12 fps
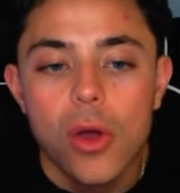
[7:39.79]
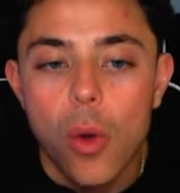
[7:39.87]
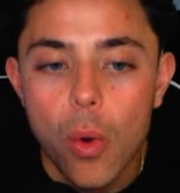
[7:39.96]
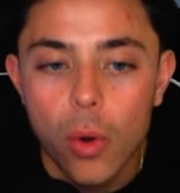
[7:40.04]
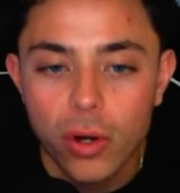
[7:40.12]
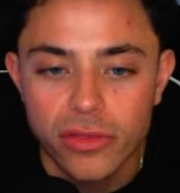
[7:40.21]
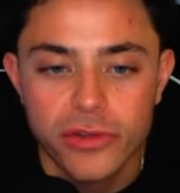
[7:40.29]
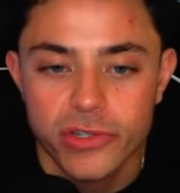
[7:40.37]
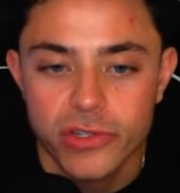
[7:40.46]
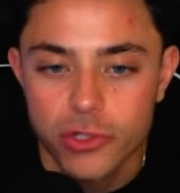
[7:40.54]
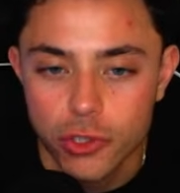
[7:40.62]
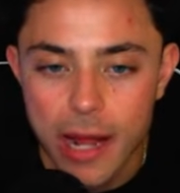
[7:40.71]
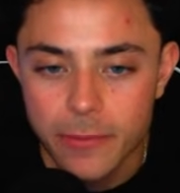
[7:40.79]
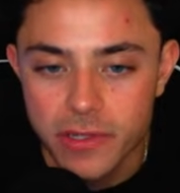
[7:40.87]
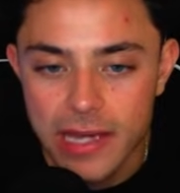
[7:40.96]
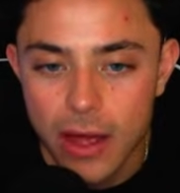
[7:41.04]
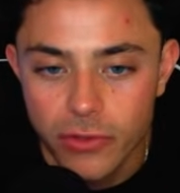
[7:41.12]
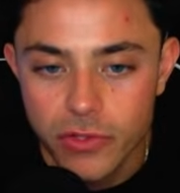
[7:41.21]
Or there's this trap
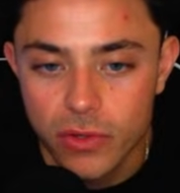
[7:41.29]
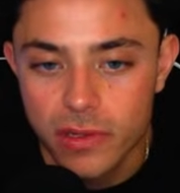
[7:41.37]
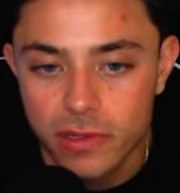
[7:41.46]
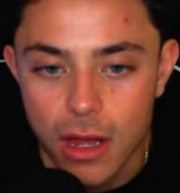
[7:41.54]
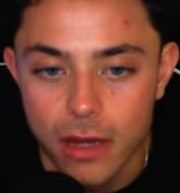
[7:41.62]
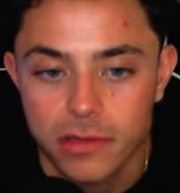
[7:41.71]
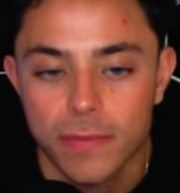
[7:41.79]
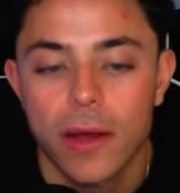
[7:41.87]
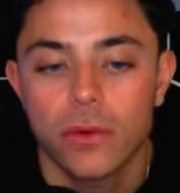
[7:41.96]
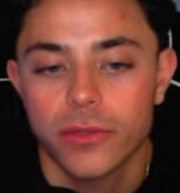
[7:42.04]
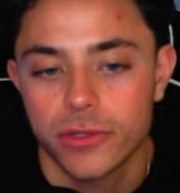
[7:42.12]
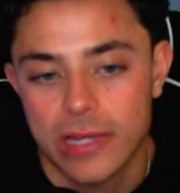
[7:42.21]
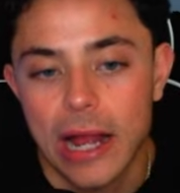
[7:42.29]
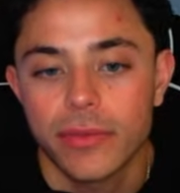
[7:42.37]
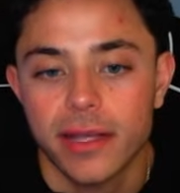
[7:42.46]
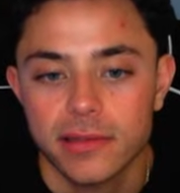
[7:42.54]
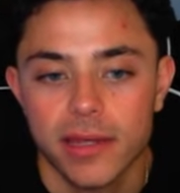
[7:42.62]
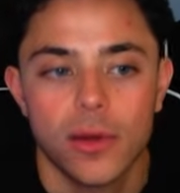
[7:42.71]
sound. So this talks about the sound
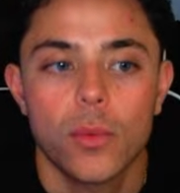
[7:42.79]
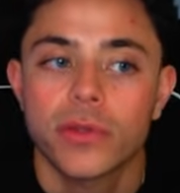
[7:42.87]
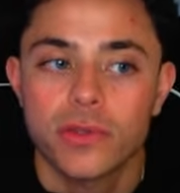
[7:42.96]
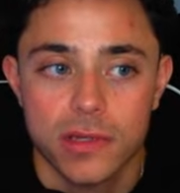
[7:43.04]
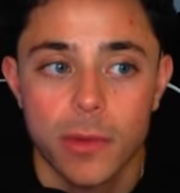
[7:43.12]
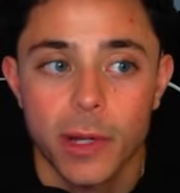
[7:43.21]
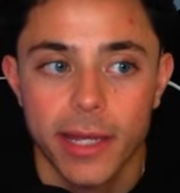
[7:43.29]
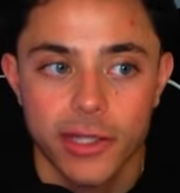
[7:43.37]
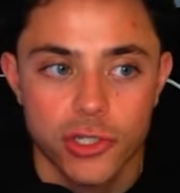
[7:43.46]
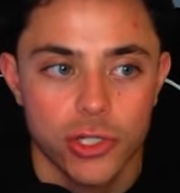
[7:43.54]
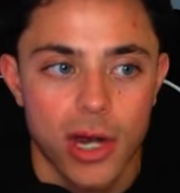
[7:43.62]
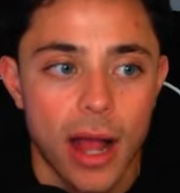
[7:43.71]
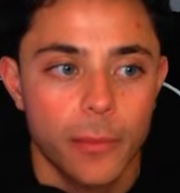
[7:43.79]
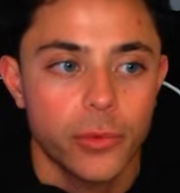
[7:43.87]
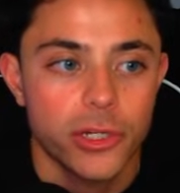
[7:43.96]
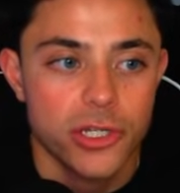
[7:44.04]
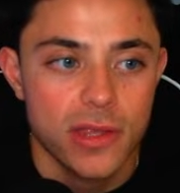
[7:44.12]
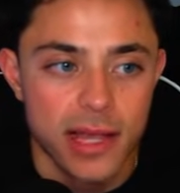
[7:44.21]
that's like when someone gets trapped,
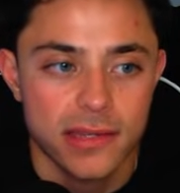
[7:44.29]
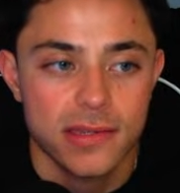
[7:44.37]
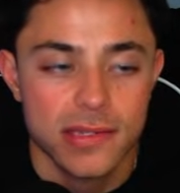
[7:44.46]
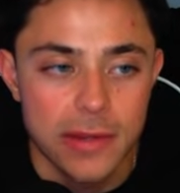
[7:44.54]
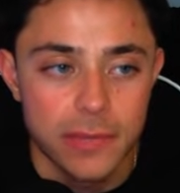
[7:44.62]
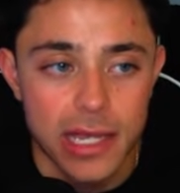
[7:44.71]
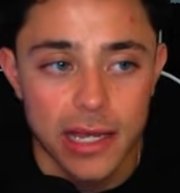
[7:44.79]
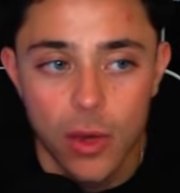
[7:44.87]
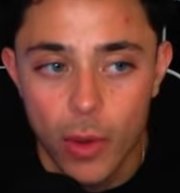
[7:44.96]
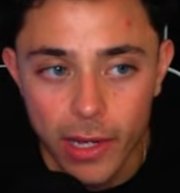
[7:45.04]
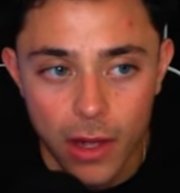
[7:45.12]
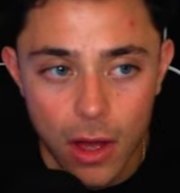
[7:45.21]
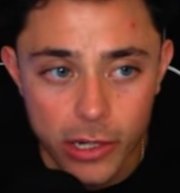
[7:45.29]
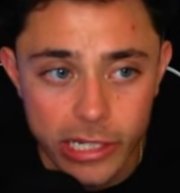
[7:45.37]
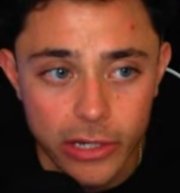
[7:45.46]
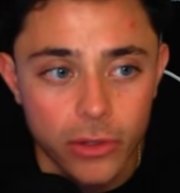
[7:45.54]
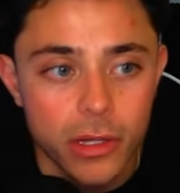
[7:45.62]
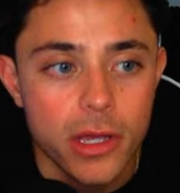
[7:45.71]
which that's the same thing. Going to
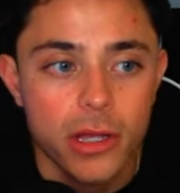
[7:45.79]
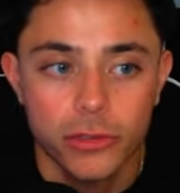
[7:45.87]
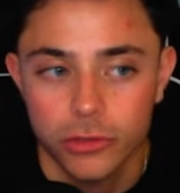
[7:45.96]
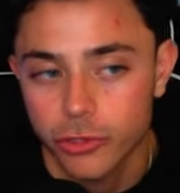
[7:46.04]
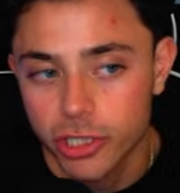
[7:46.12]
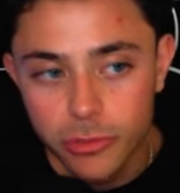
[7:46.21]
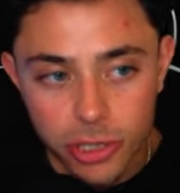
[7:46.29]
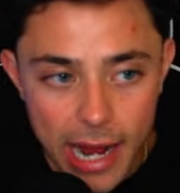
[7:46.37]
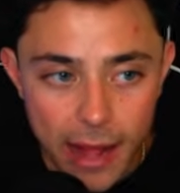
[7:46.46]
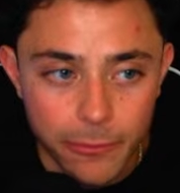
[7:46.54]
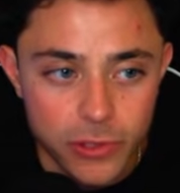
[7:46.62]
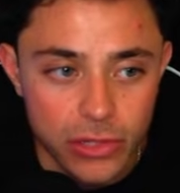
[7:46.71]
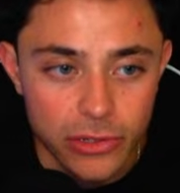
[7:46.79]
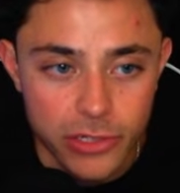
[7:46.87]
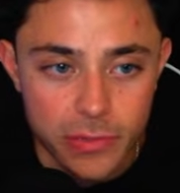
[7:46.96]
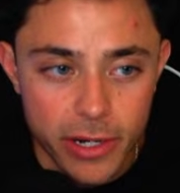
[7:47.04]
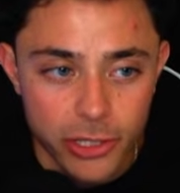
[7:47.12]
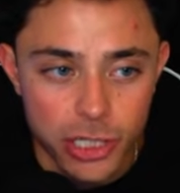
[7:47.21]
audio, search up trap. So there's a
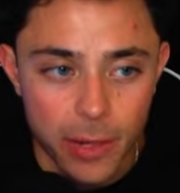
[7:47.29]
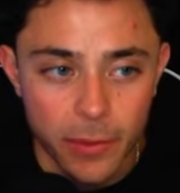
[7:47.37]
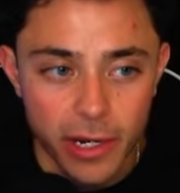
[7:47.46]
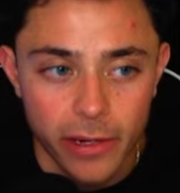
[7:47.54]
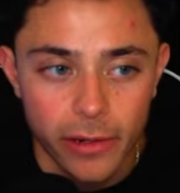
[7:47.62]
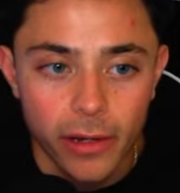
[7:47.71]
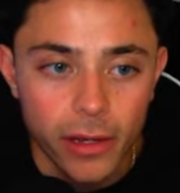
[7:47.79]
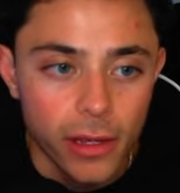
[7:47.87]
bear trap right here.